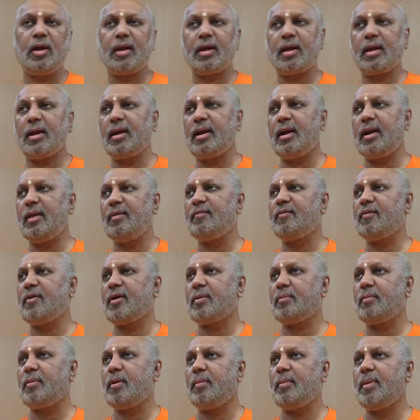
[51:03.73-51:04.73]
I cannot live
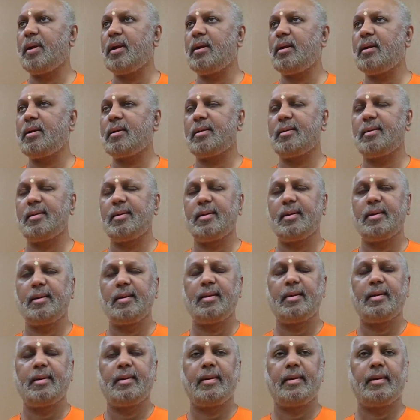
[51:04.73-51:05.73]
for a moment.
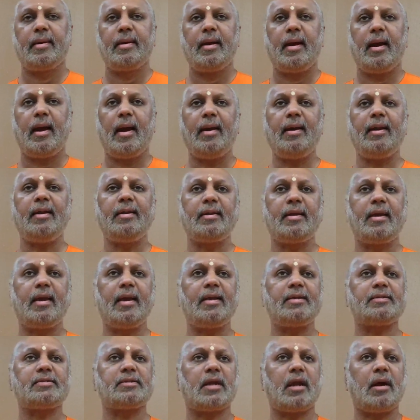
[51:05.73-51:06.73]
And in
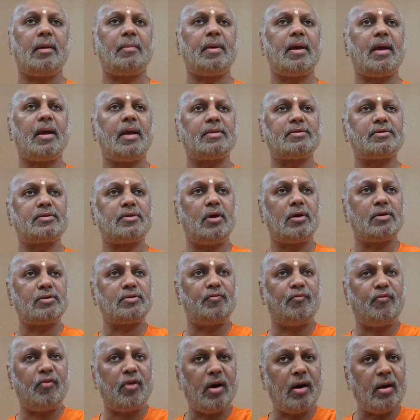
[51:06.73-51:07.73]
case Rama has
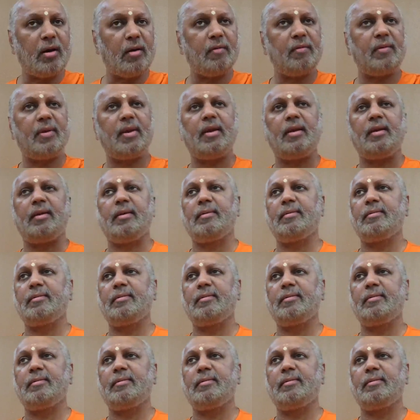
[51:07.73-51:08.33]
gone far away,